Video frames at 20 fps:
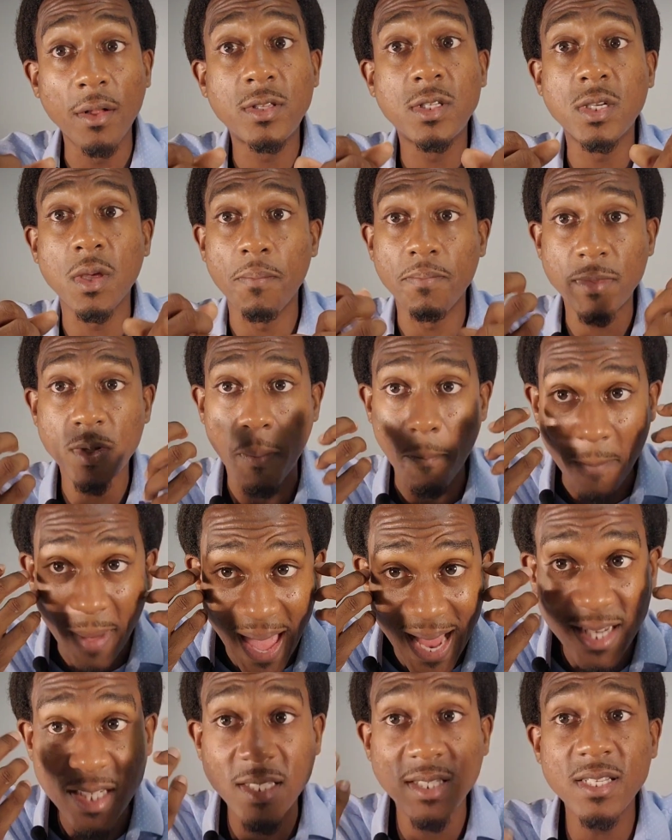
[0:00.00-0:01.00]
to
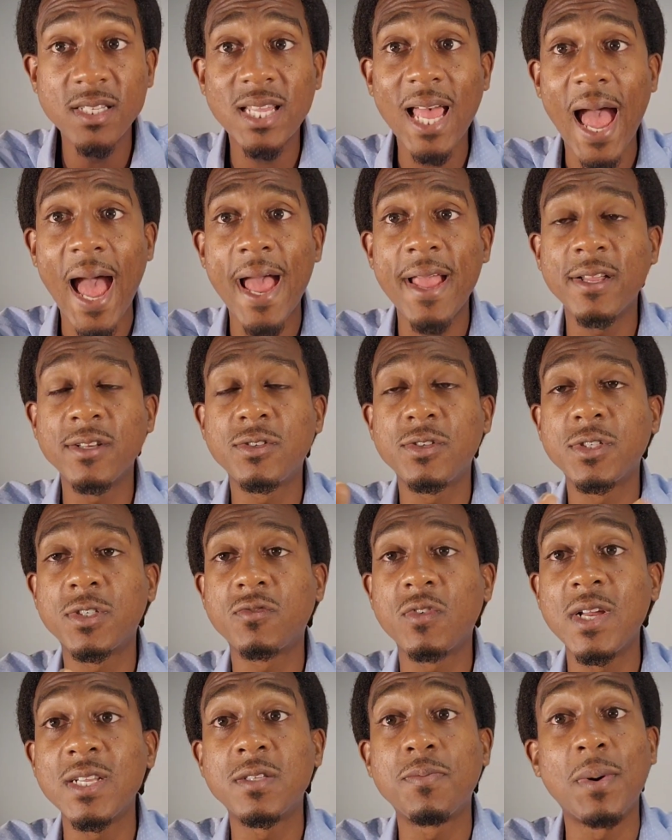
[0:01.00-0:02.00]
match these high interest rates.